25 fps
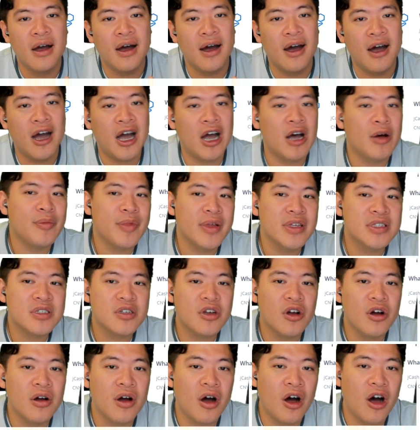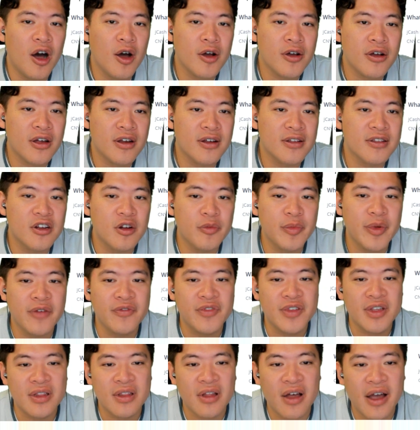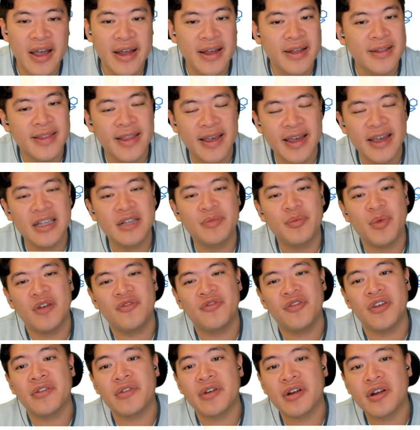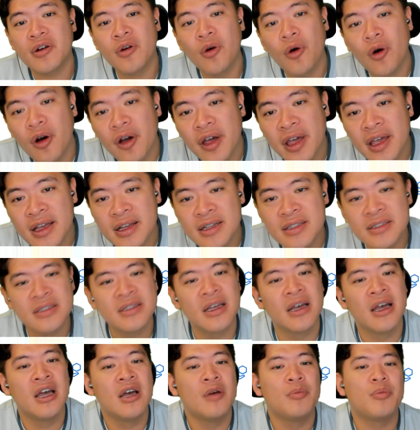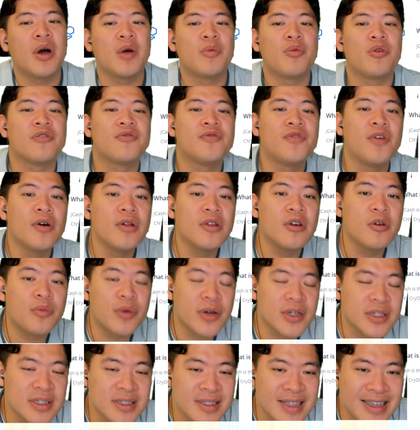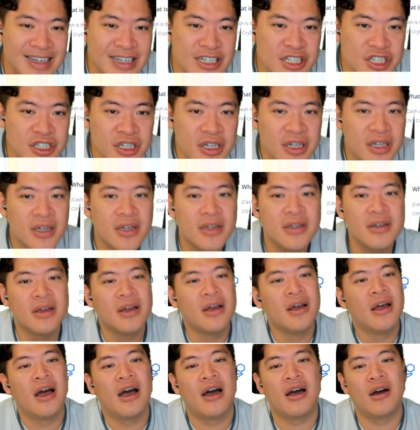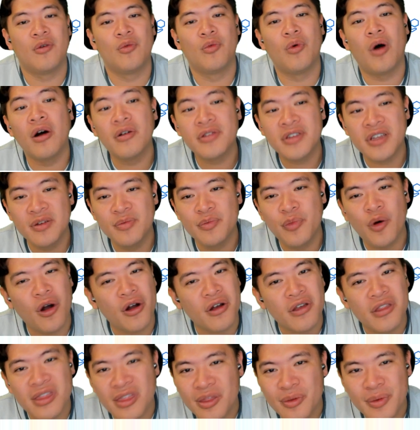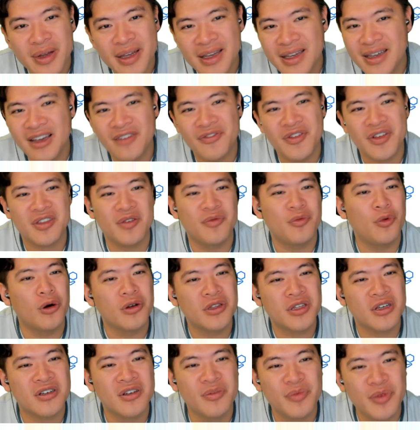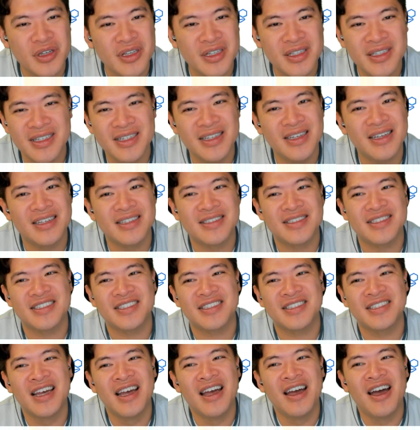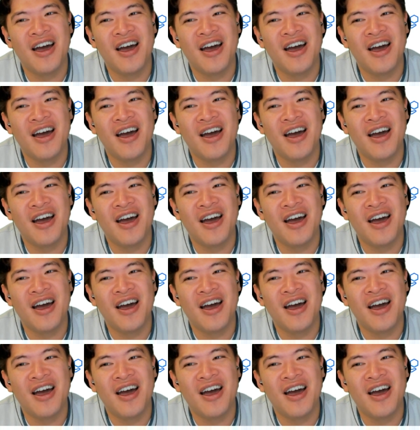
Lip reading: It's all got a little bit of delay late. My favorite coins, my portfolio presentation, Walton Part 3. I think the Walton community is just